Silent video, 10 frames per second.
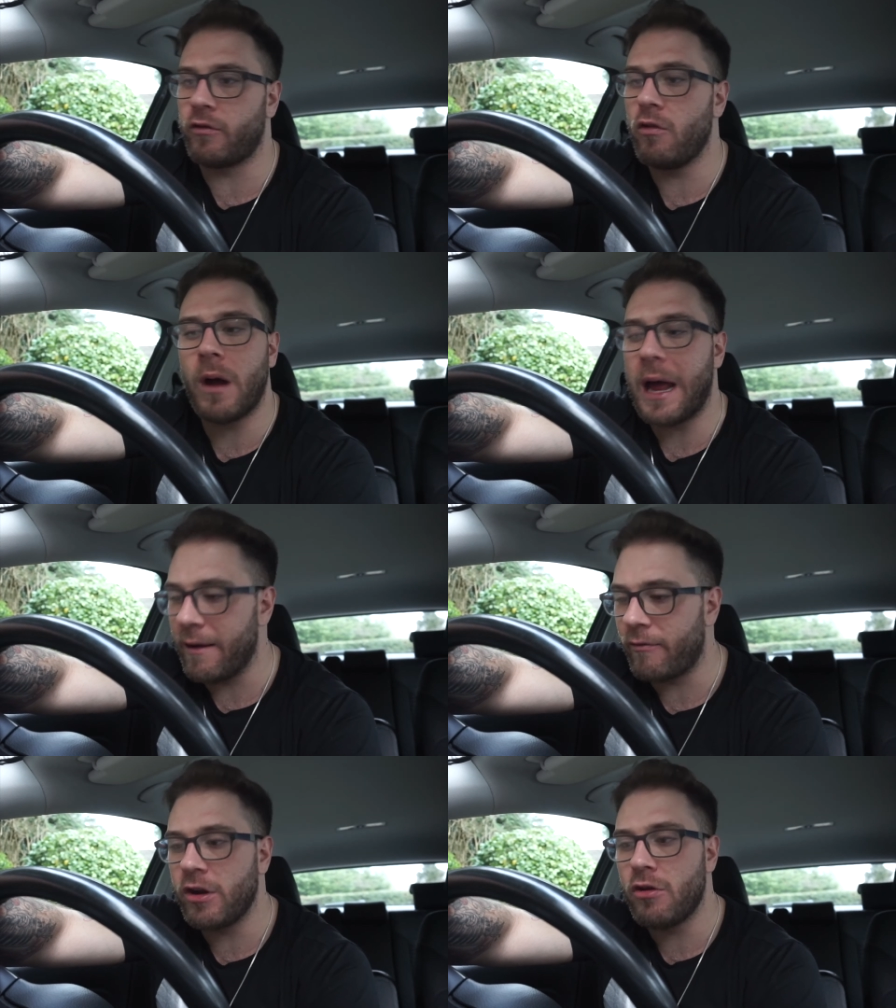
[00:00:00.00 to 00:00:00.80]
Do
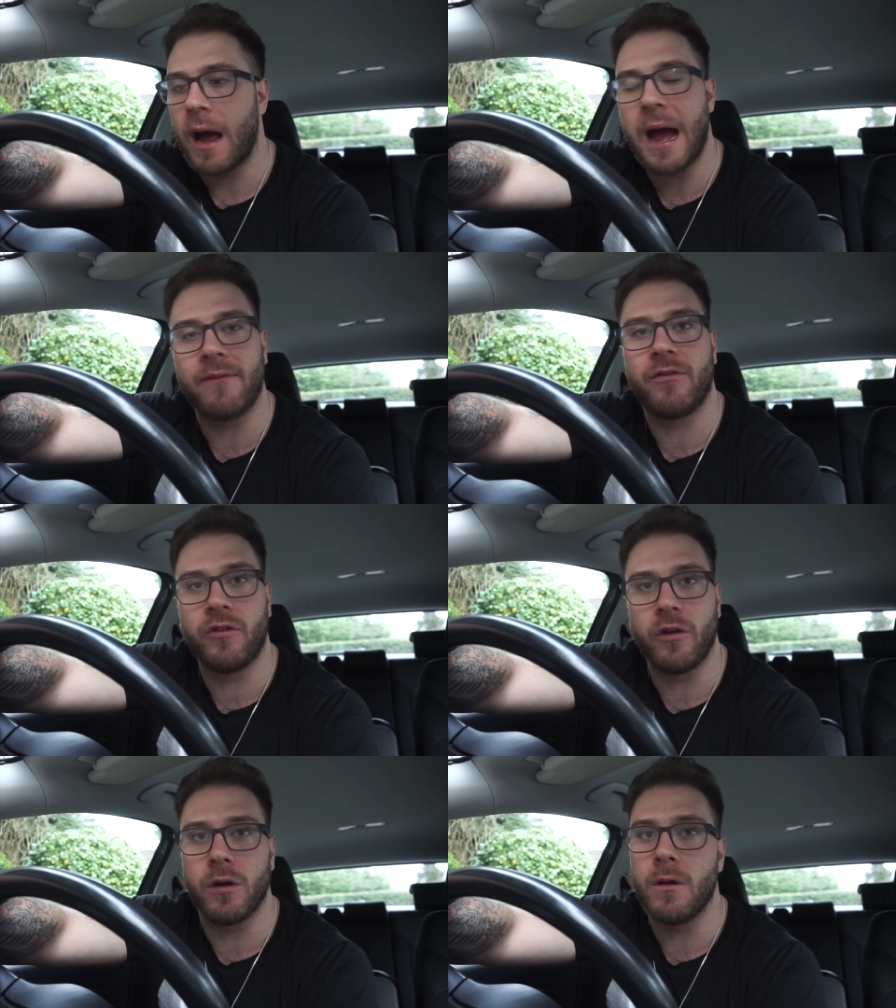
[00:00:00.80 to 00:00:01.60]
whatever you have to
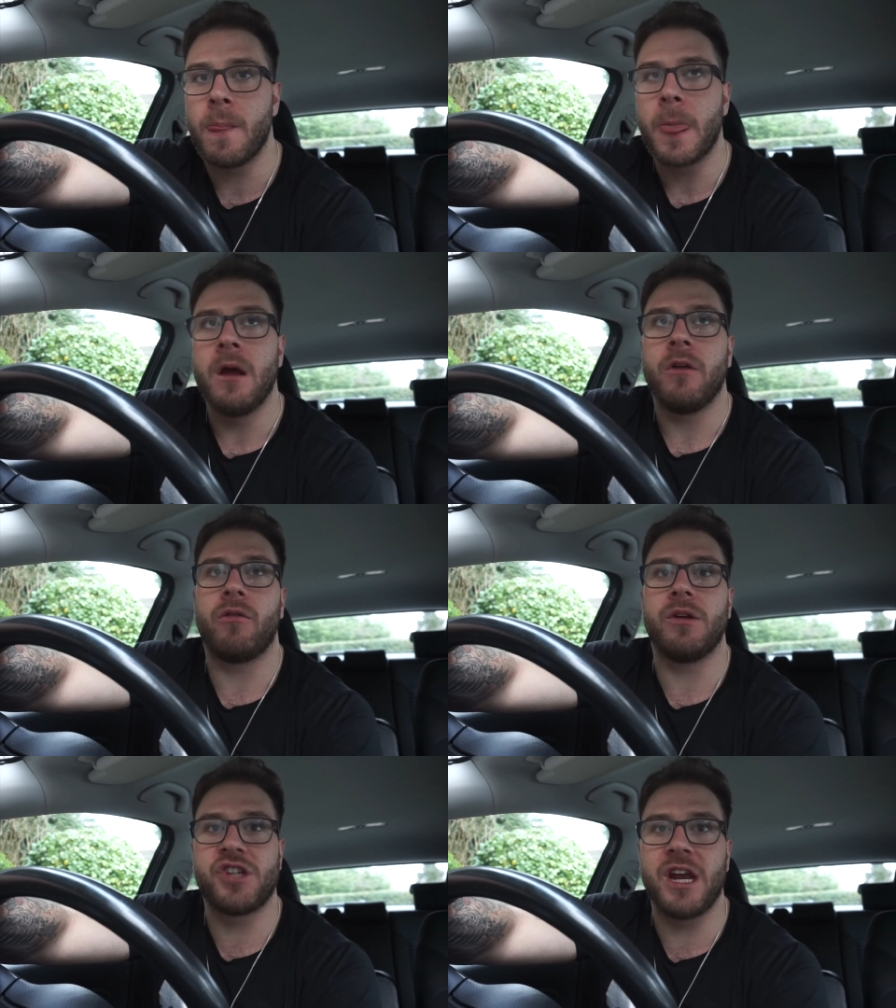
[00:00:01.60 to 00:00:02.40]
do
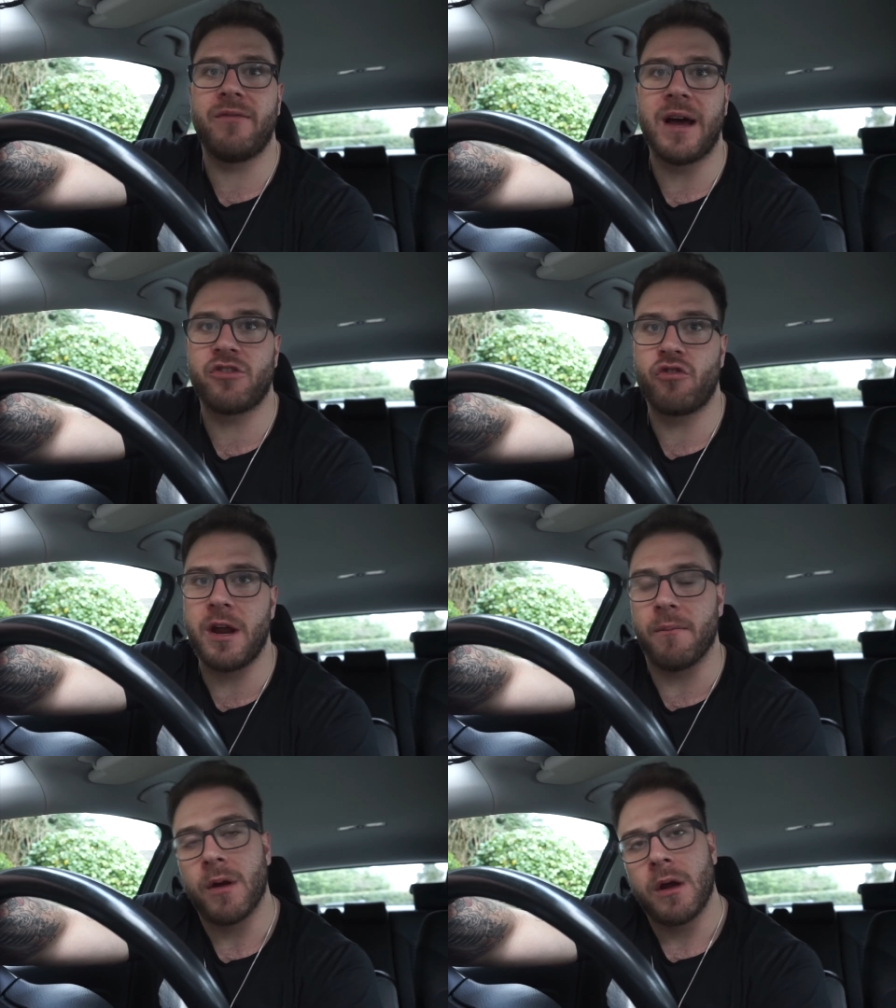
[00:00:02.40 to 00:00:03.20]
to achieve that dream.